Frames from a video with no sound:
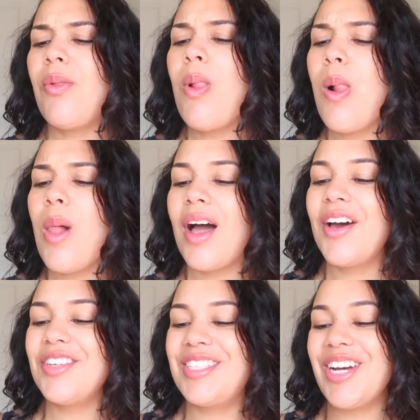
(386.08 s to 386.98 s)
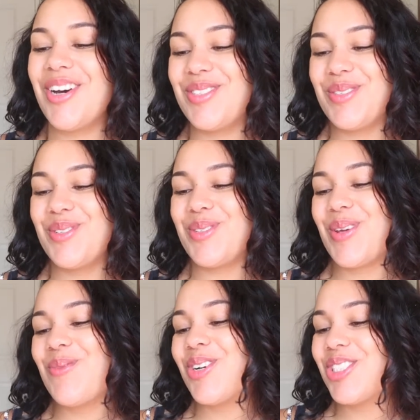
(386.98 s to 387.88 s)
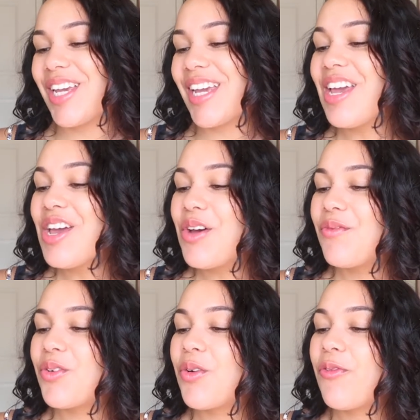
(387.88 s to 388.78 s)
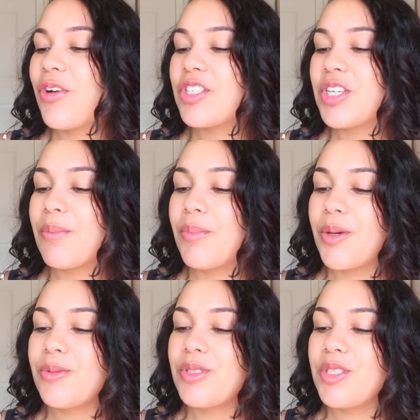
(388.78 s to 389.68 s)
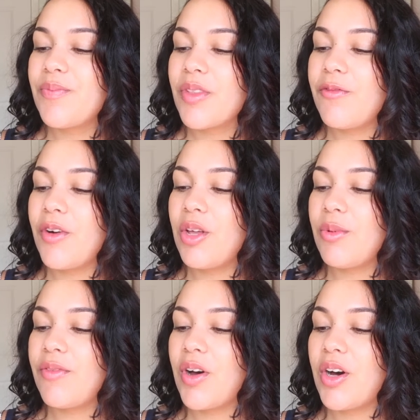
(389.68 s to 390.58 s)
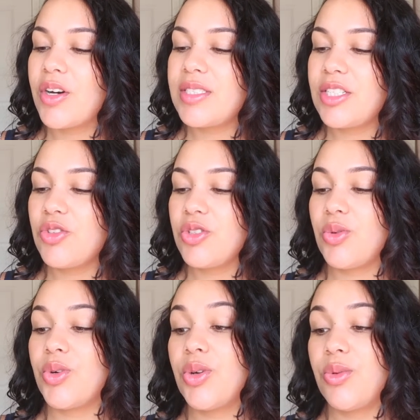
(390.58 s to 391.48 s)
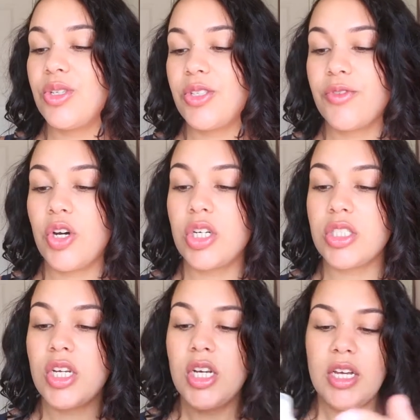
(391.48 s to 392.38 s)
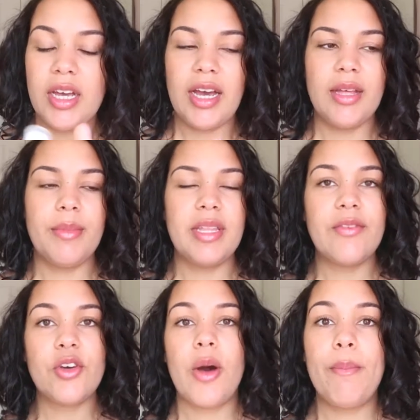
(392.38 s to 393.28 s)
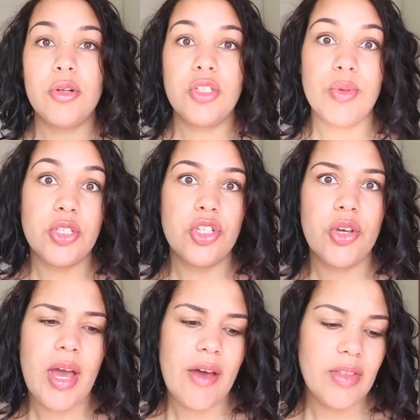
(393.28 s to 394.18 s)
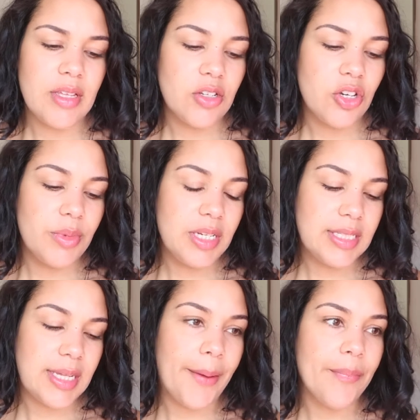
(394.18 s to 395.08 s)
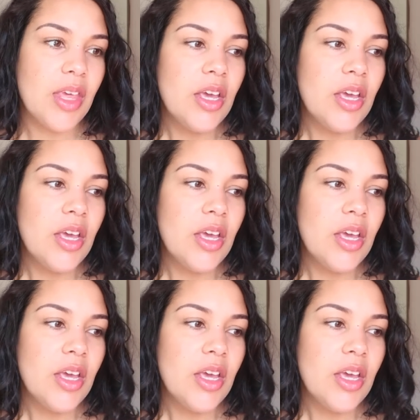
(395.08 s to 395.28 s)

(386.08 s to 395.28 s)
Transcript: other styles in between washing for a refreshing boost follow with our citrus oil, which I've got, um, and they've got a butter, which I don't have, it didn't come in a set.